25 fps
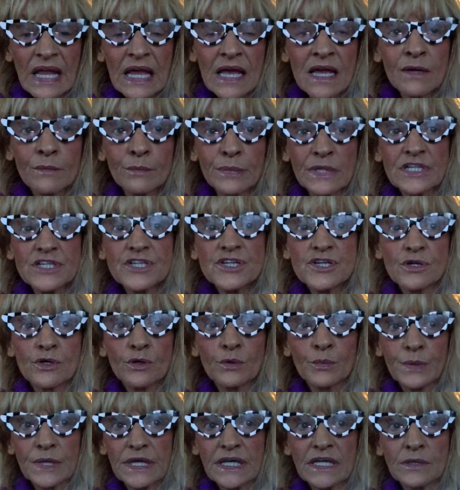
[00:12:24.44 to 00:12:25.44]
in which you
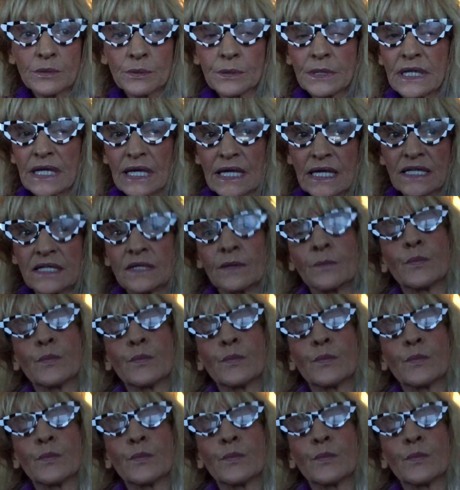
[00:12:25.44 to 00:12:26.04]
recreate a